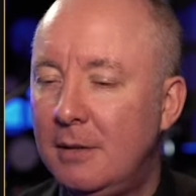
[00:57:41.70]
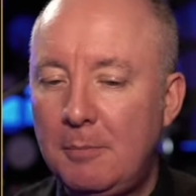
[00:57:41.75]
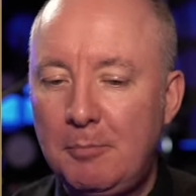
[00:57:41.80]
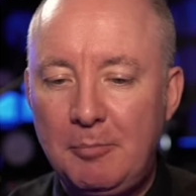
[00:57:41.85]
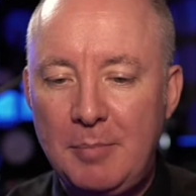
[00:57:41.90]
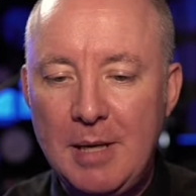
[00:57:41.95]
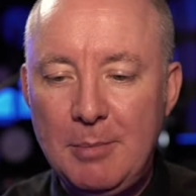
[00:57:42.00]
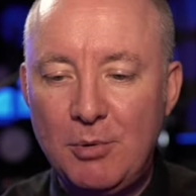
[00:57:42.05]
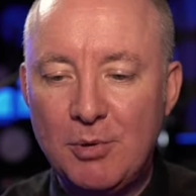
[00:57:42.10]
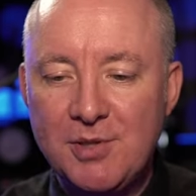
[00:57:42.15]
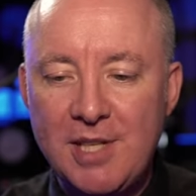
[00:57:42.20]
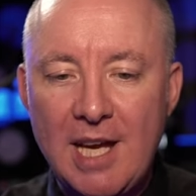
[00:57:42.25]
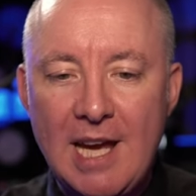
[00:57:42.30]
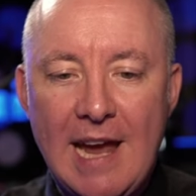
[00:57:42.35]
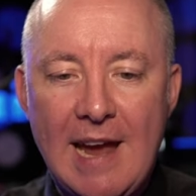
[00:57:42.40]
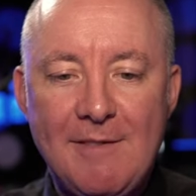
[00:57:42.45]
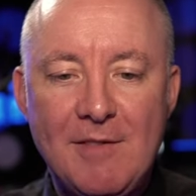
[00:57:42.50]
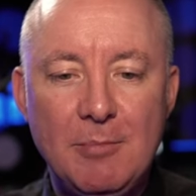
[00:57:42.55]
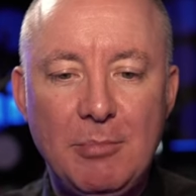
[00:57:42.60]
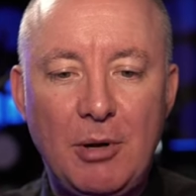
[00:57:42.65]
People say
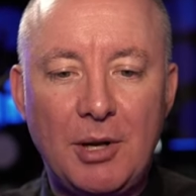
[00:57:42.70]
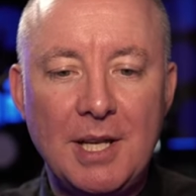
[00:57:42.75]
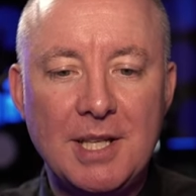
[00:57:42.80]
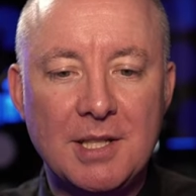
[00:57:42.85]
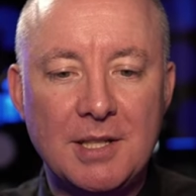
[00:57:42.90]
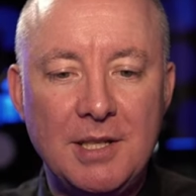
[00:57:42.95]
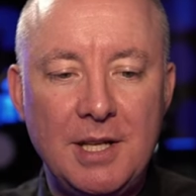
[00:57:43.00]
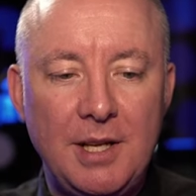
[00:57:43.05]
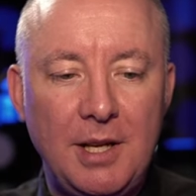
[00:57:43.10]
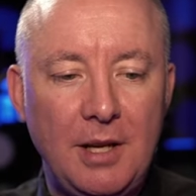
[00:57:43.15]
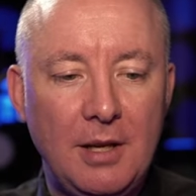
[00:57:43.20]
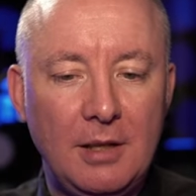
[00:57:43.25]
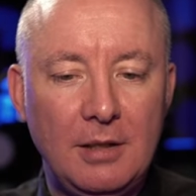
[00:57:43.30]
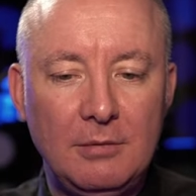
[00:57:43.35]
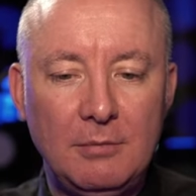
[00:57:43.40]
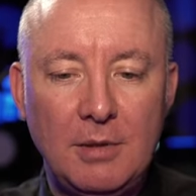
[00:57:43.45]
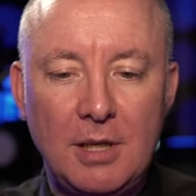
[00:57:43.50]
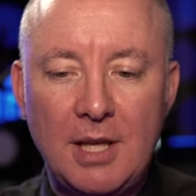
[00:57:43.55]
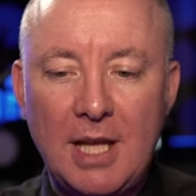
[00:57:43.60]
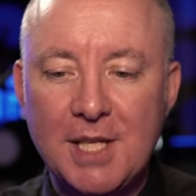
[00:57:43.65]
everybody's an idiot.
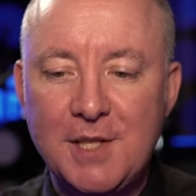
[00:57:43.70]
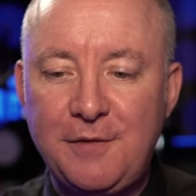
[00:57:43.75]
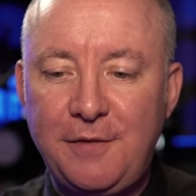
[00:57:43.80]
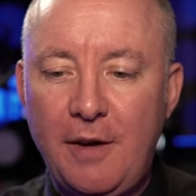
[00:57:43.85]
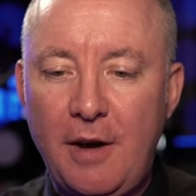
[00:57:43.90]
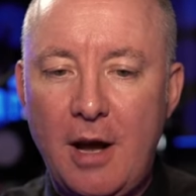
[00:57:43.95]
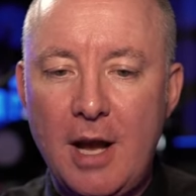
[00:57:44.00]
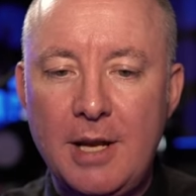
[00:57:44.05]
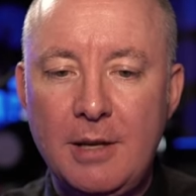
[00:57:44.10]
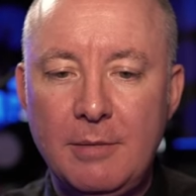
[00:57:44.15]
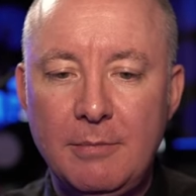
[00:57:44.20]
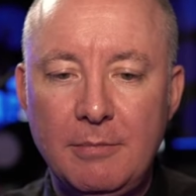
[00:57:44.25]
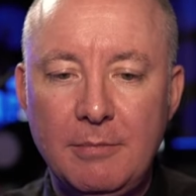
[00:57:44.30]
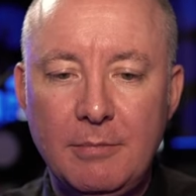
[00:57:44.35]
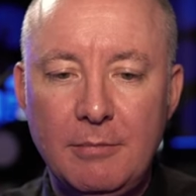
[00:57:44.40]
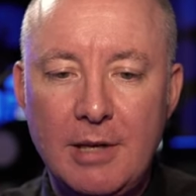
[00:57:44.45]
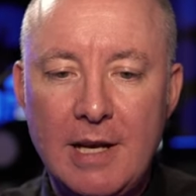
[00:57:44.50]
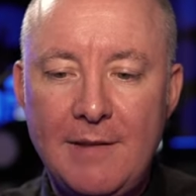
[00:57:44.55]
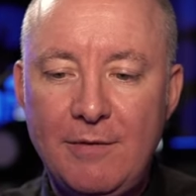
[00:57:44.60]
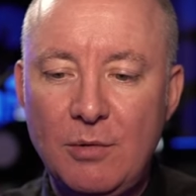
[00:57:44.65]
Well, that's fine,
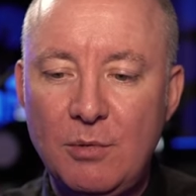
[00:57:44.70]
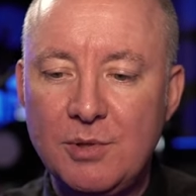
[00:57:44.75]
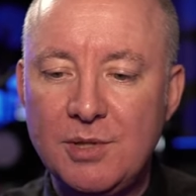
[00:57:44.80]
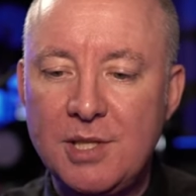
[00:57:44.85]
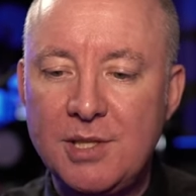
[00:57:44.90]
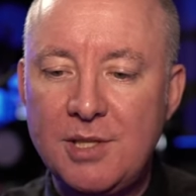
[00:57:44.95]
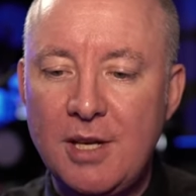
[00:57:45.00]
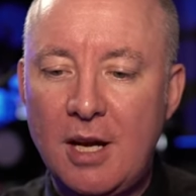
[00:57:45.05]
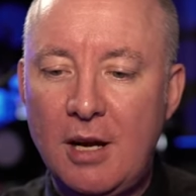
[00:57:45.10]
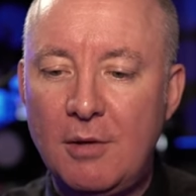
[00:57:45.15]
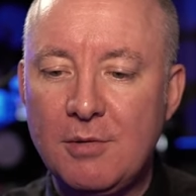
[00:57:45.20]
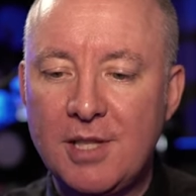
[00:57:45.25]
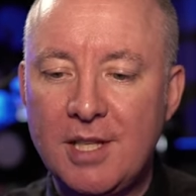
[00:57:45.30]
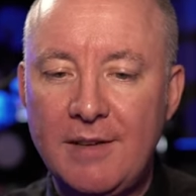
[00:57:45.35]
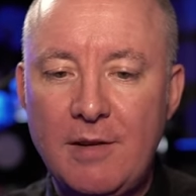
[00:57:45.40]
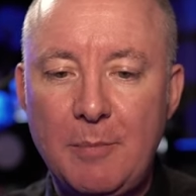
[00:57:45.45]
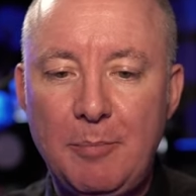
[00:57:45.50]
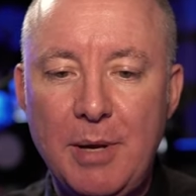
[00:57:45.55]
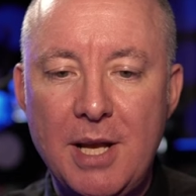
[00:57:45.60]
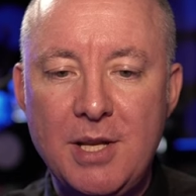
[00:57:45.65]
but everyone's entitled to
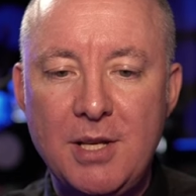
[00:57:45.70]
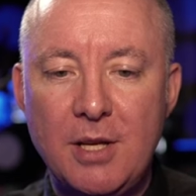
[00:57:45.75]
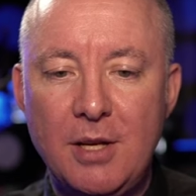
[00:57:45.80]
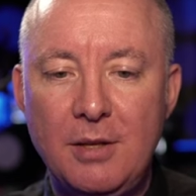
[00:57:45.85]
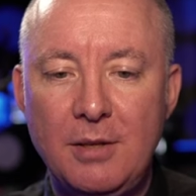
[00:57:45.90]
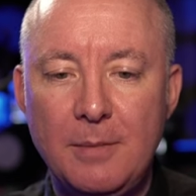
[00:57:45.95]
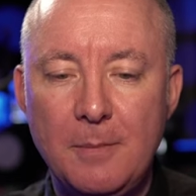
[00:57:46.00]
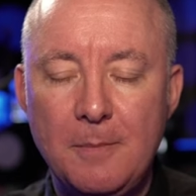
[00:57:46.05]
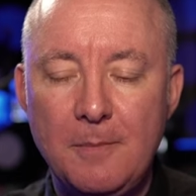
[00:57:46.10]
their opinion.